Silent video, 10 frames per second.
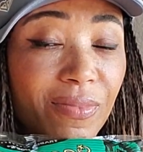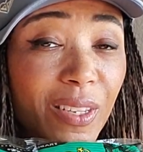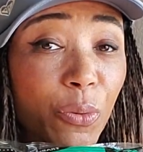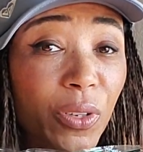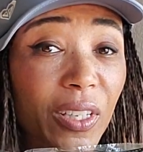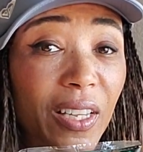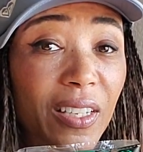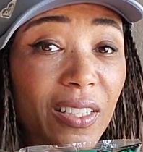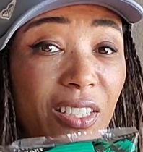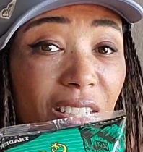It really
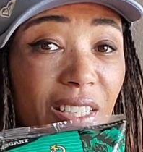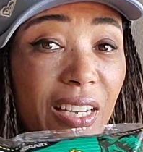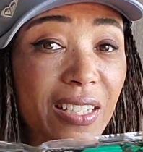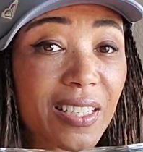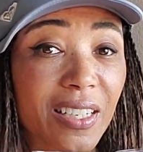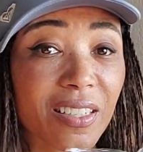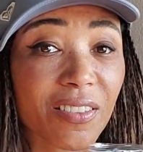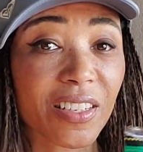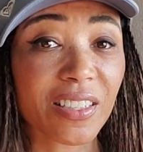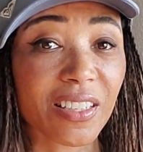is. It just takes six of
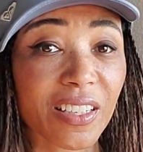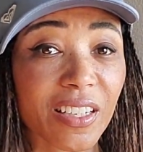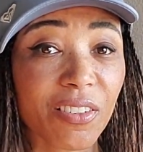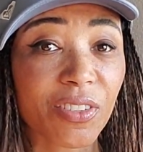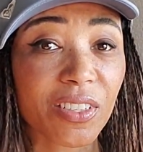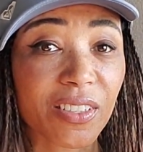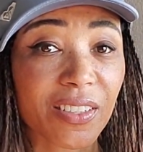these leaves